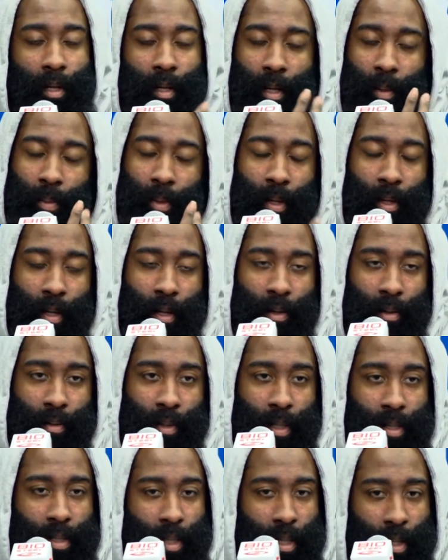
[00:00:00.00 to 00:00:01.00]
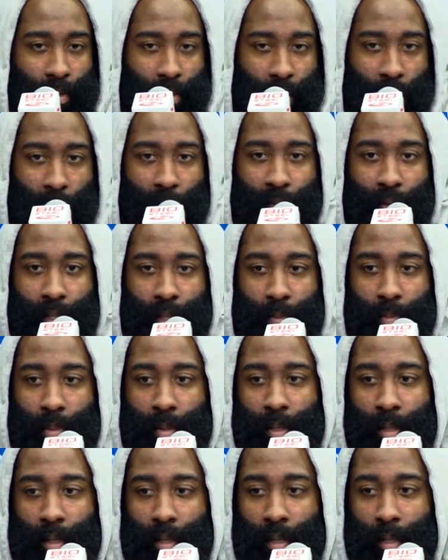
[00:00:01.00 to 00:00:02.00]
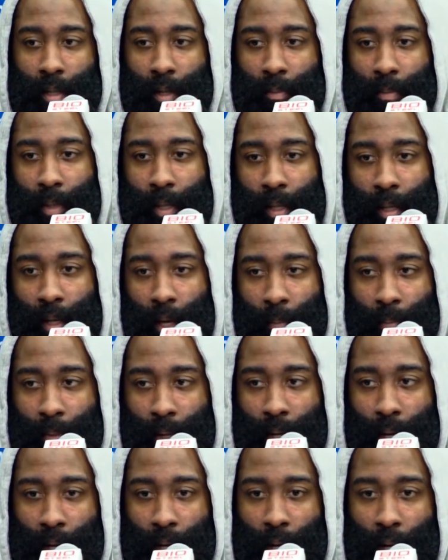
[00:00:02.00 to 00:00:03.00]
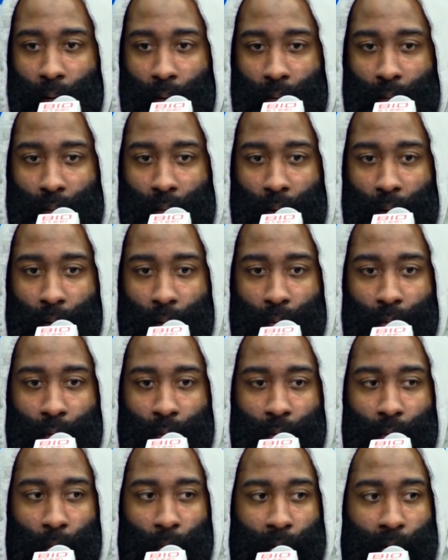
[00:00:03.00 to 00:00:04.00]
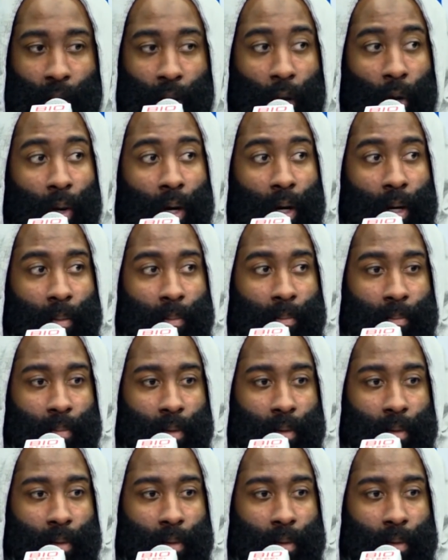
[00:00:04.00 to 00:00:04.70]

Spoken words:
I mean, no. They said it was obvious, but, you know, me, I mean, I don't know another way to go up.